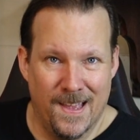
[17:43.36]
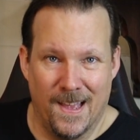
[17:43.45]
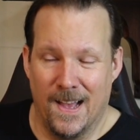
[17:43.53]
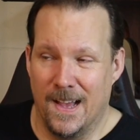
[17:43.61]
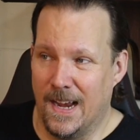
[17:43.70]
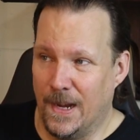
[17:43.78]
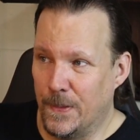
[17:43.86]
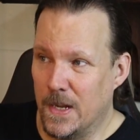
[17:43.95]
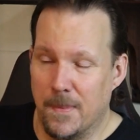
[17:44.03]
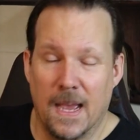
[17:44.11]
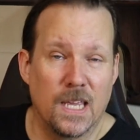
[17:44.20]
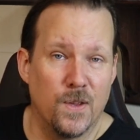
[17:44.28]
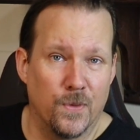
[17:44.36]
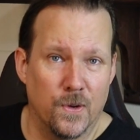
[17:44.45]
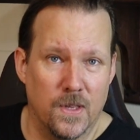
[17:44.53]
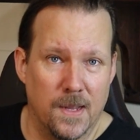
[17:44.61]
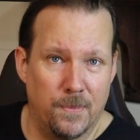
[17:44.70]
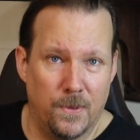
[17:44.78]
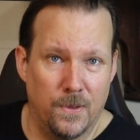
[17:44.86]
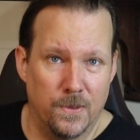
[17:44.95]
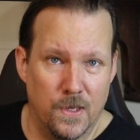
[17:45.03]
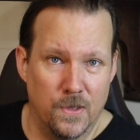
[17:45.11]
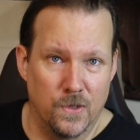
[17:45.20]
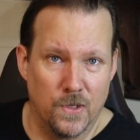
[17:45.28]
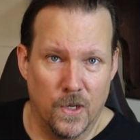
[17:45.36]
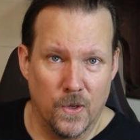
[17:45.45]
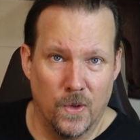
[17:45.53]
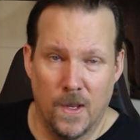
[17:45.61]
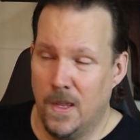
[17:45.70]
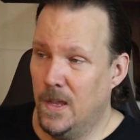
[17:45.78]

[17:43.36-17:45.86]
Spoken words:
Anthony Mackie, for example, season 2,